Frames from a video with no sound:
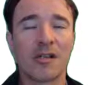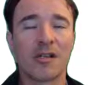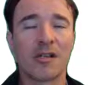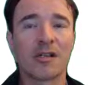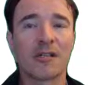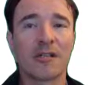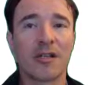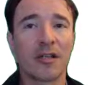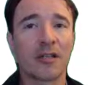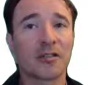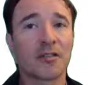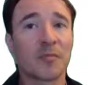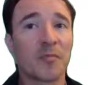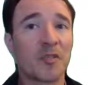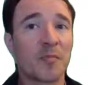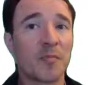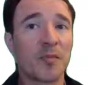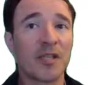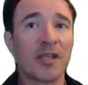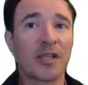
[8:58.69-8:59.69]
Cells
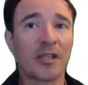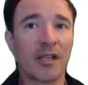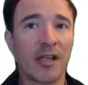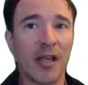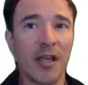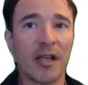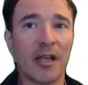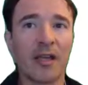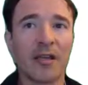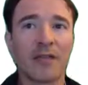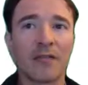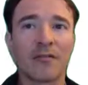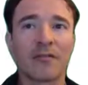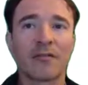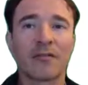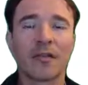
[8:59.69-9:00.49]
must be concave.